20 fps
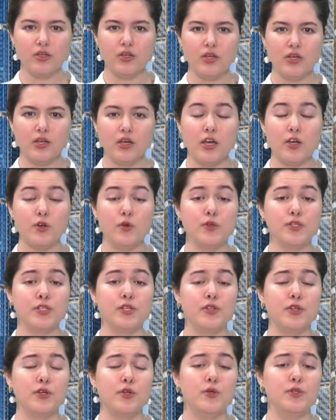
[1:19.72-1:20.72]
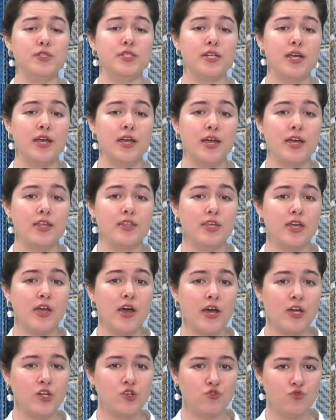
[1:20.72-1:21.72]
And also in the news today, the
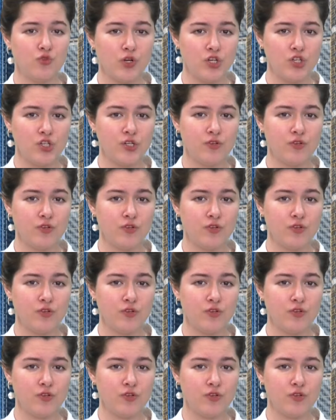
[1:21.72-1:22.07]
Hydration